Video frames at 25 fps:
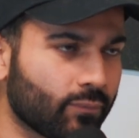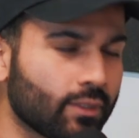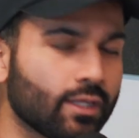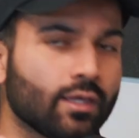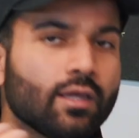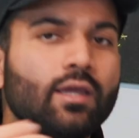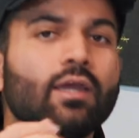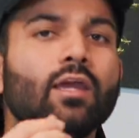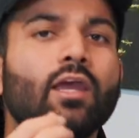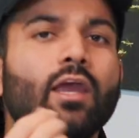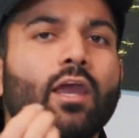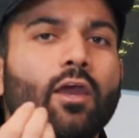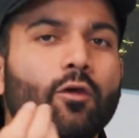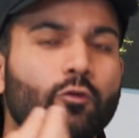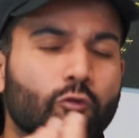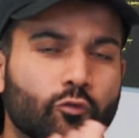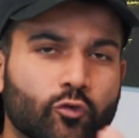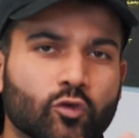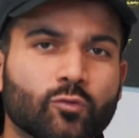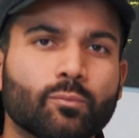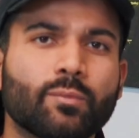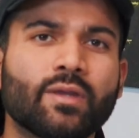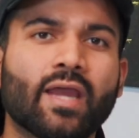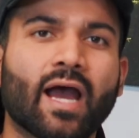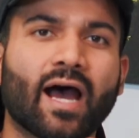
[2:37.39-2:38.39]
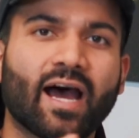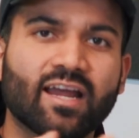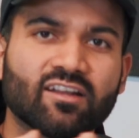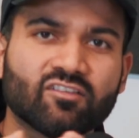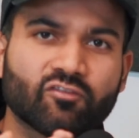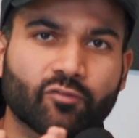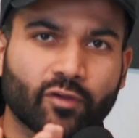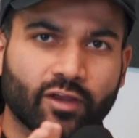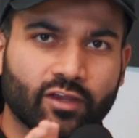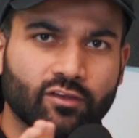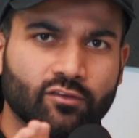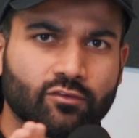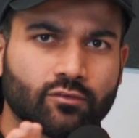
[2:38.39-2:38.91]
Yeah. You should be
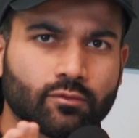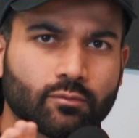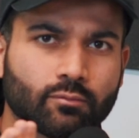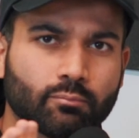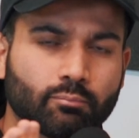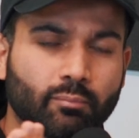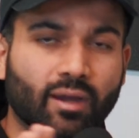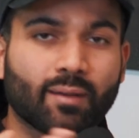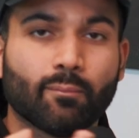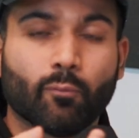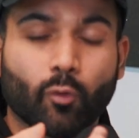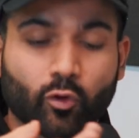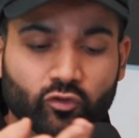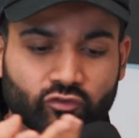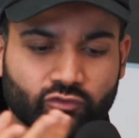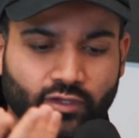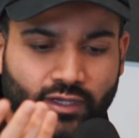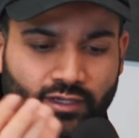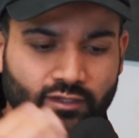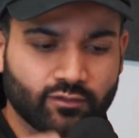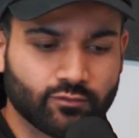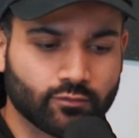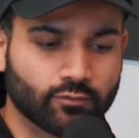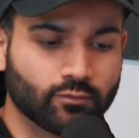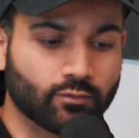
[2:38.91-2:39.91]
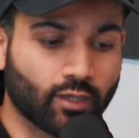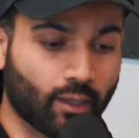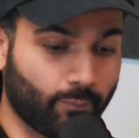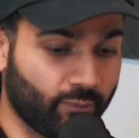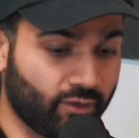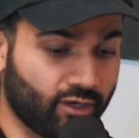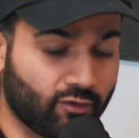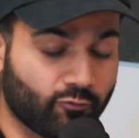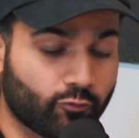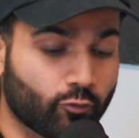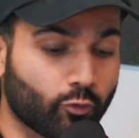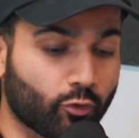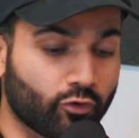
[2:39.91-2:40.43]
unfazed by most things. I
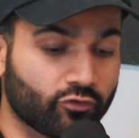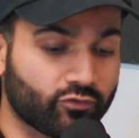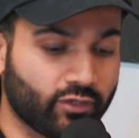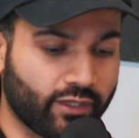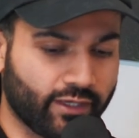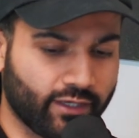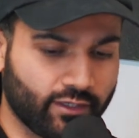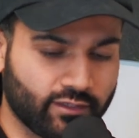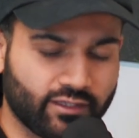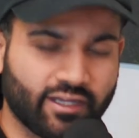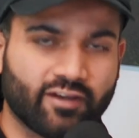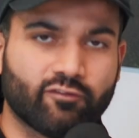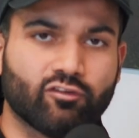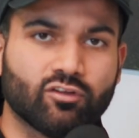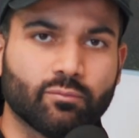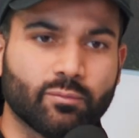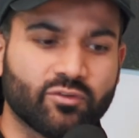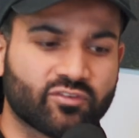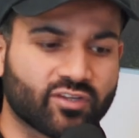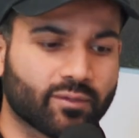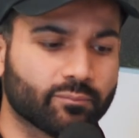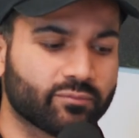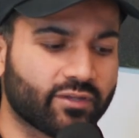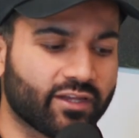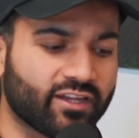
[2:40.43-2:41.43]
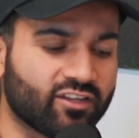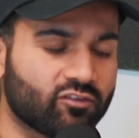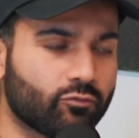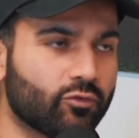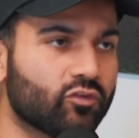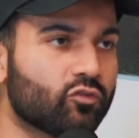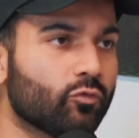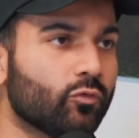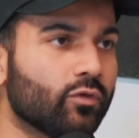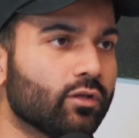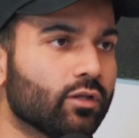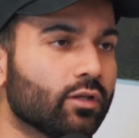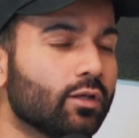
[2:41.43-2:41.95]
mean, of course, like there will be some things
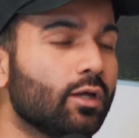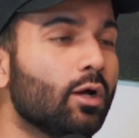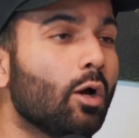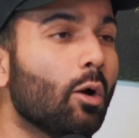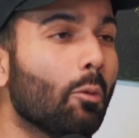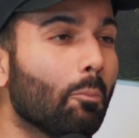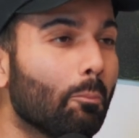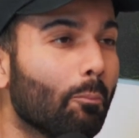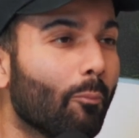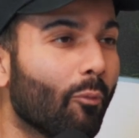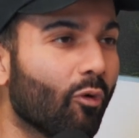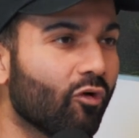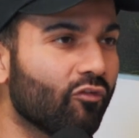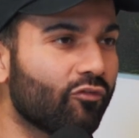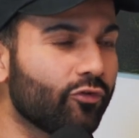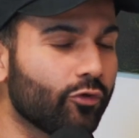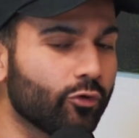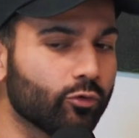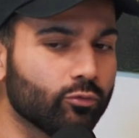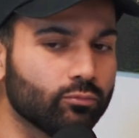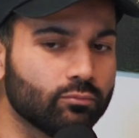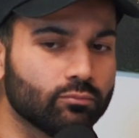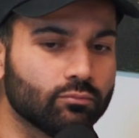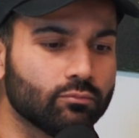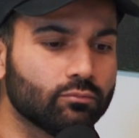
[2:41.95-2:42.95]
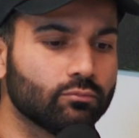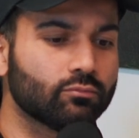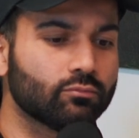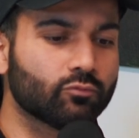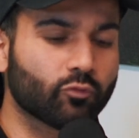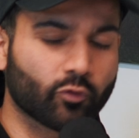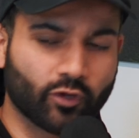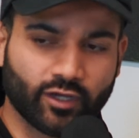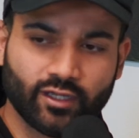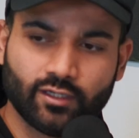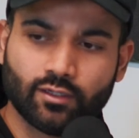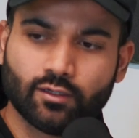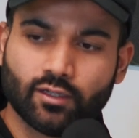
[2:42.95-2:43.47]
which will move you,
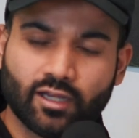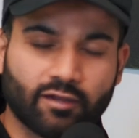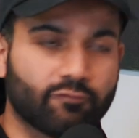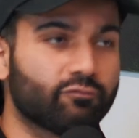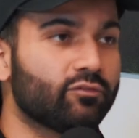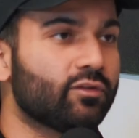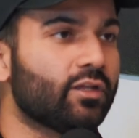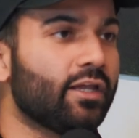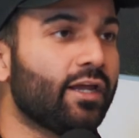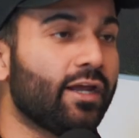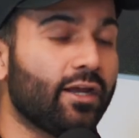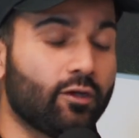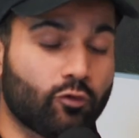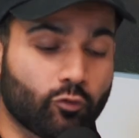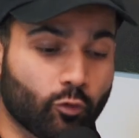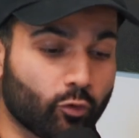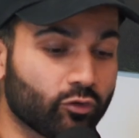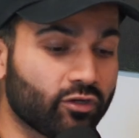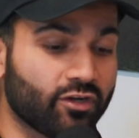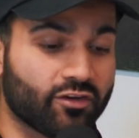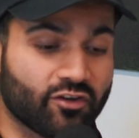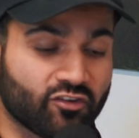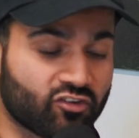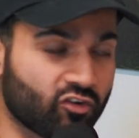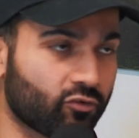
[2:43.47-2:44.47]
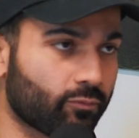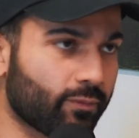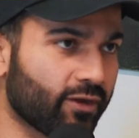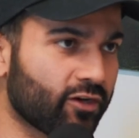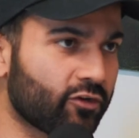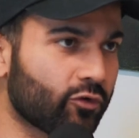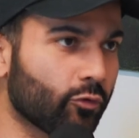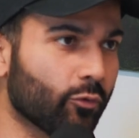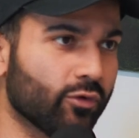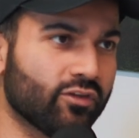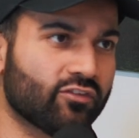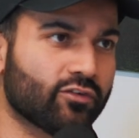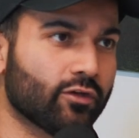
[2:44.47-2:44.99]
right? If they totally
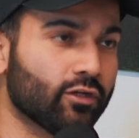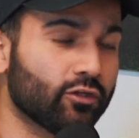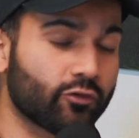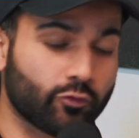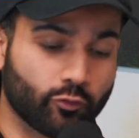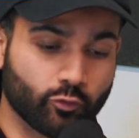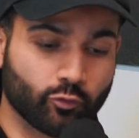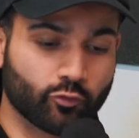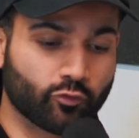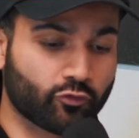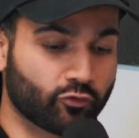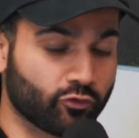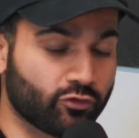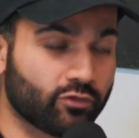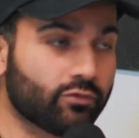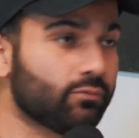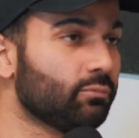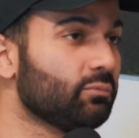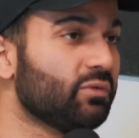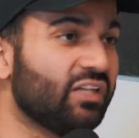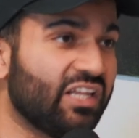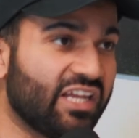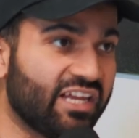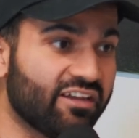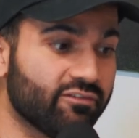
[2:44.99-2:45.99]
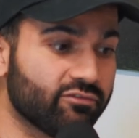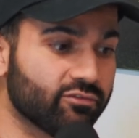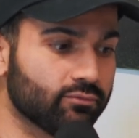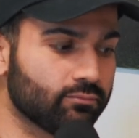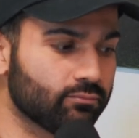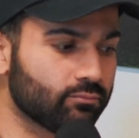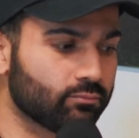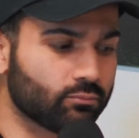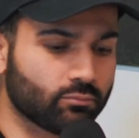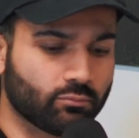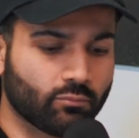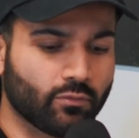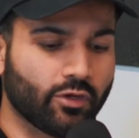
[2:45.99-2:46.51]
disrespect you, insult you, you should leave.
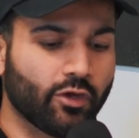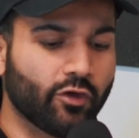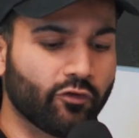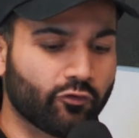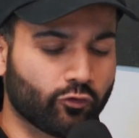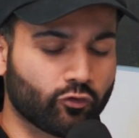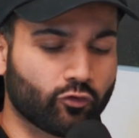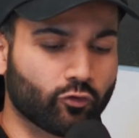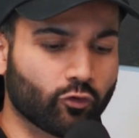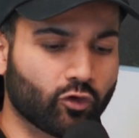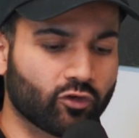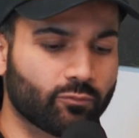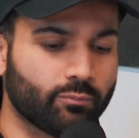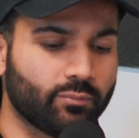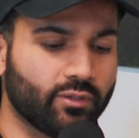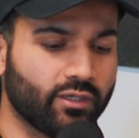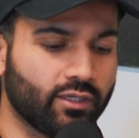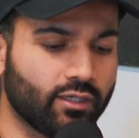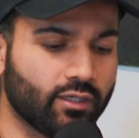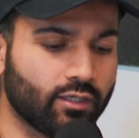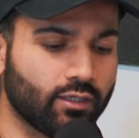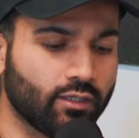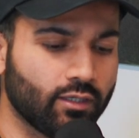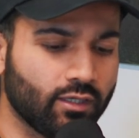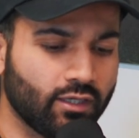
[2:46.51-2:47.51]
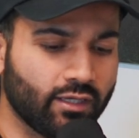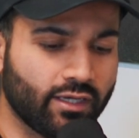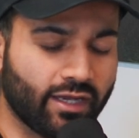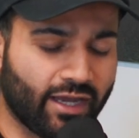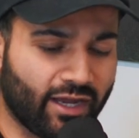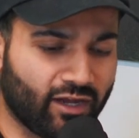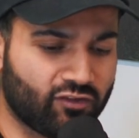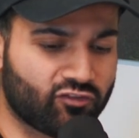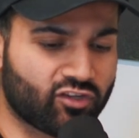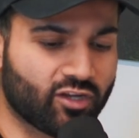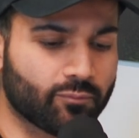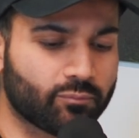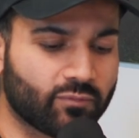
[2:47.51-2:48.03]
Yeah. Should not be
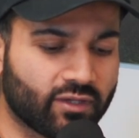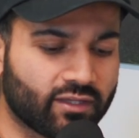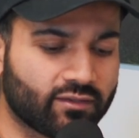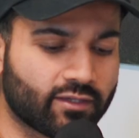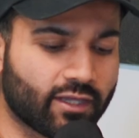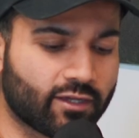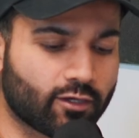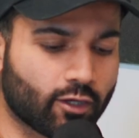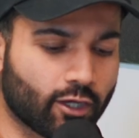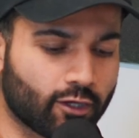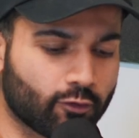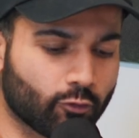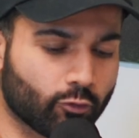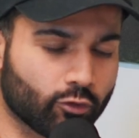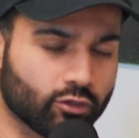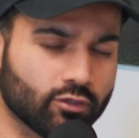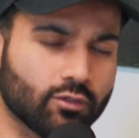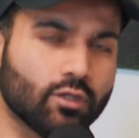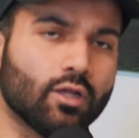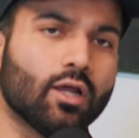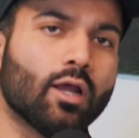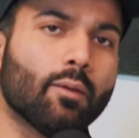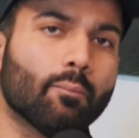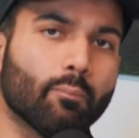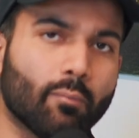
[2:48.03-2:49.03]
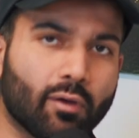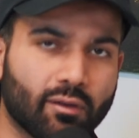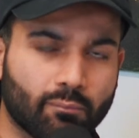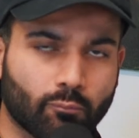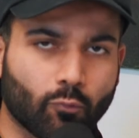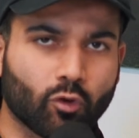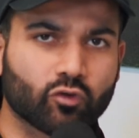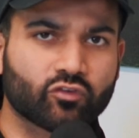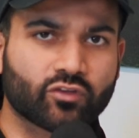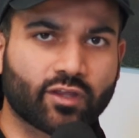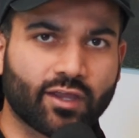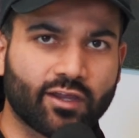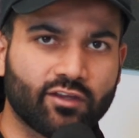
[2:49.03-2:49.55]
accepting that at all. But
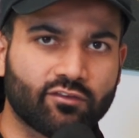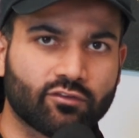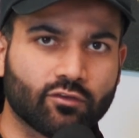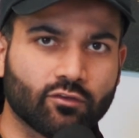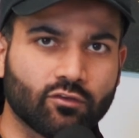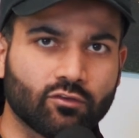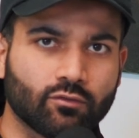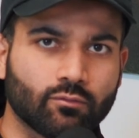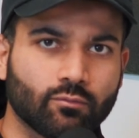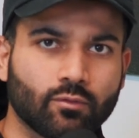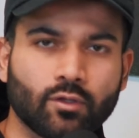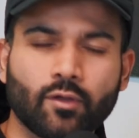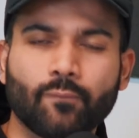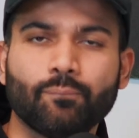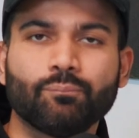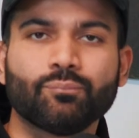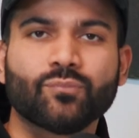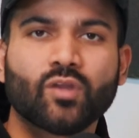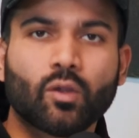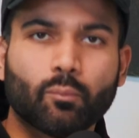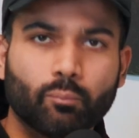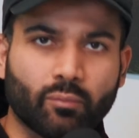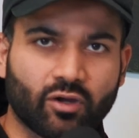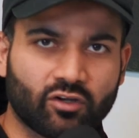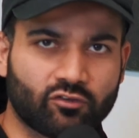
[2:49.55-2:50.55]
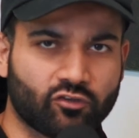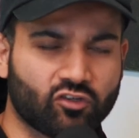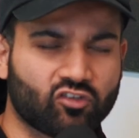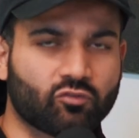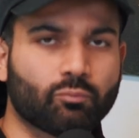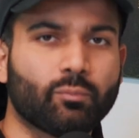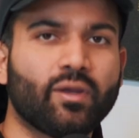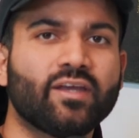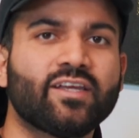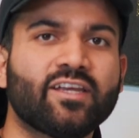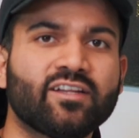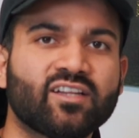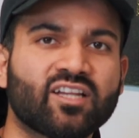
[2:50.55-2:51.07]
most cases, by just
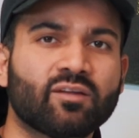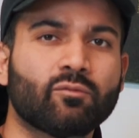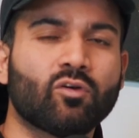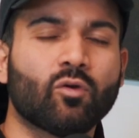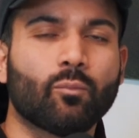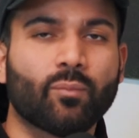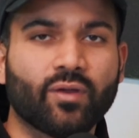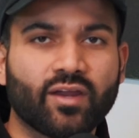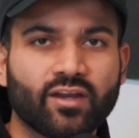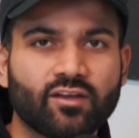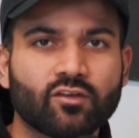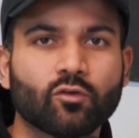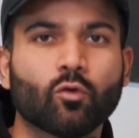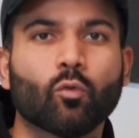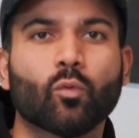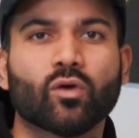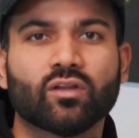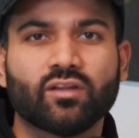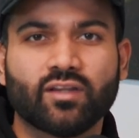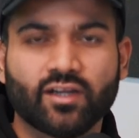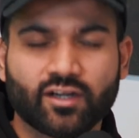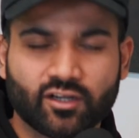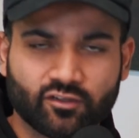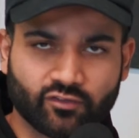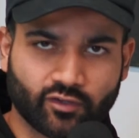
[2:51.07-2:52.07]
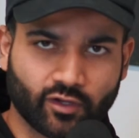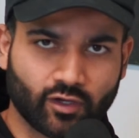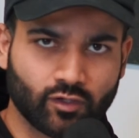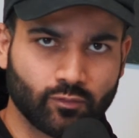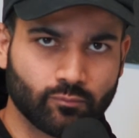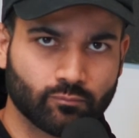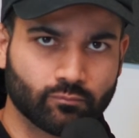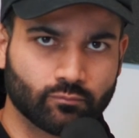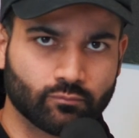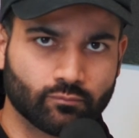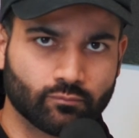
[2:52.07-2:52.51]
making them repeat what they're saying,